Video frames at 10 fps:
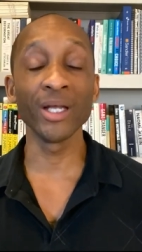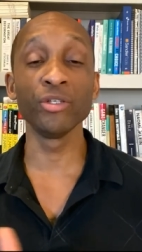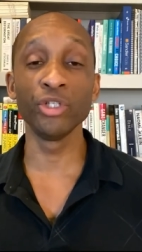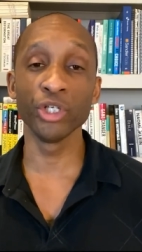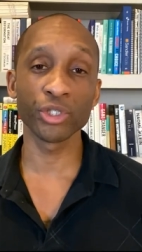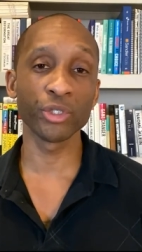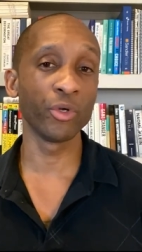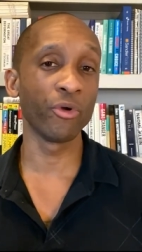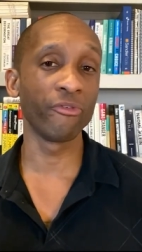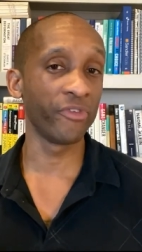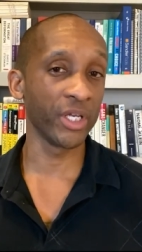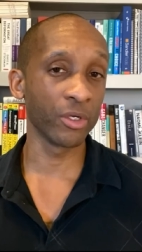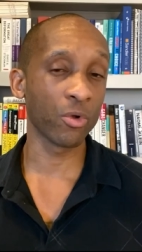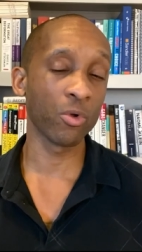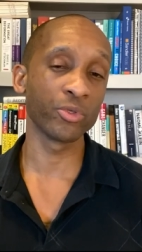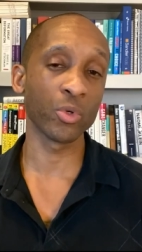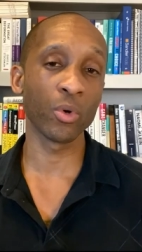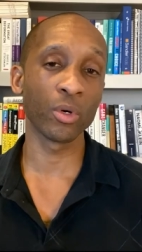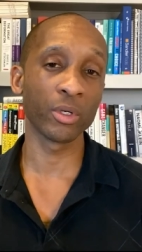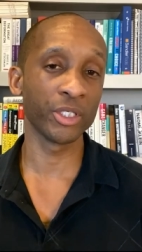additional vehicles
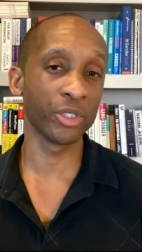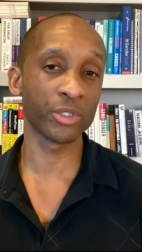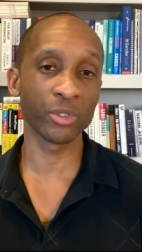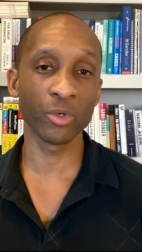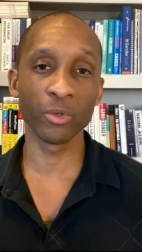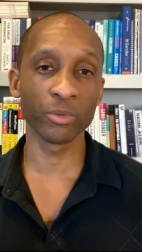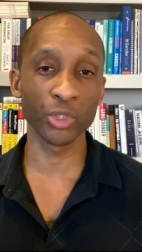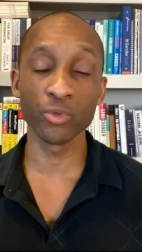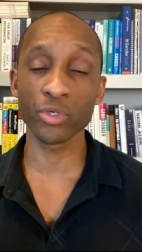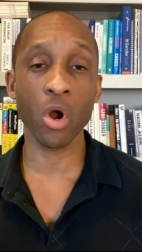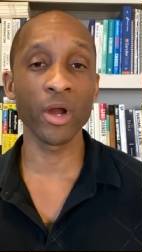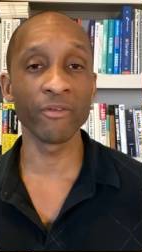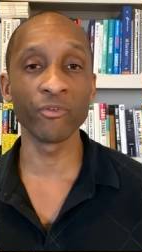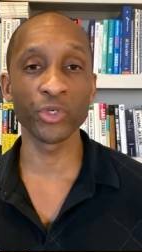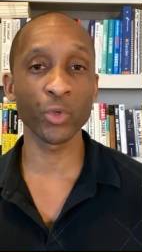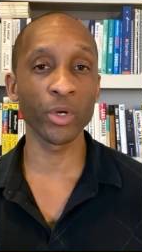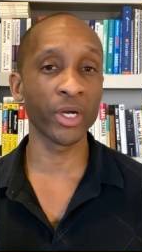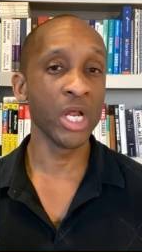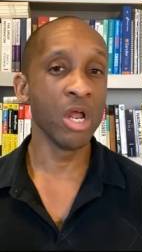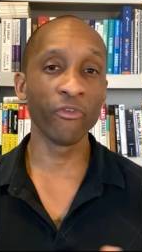or additional used car inventory